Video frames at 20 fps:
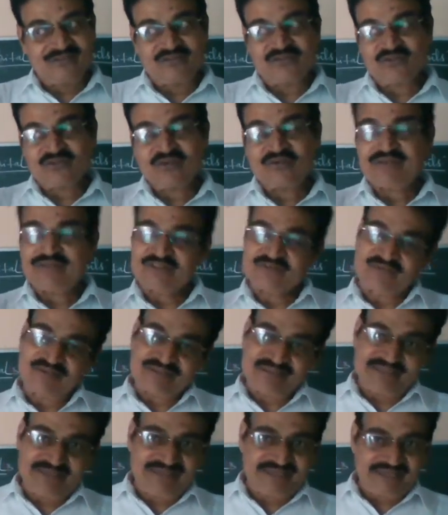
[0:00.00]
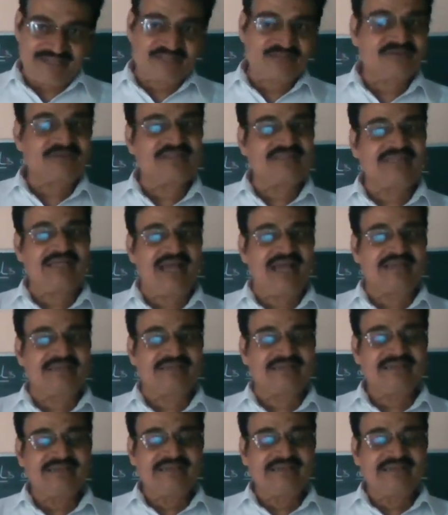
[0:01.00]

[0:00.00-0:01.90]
So it was the natural that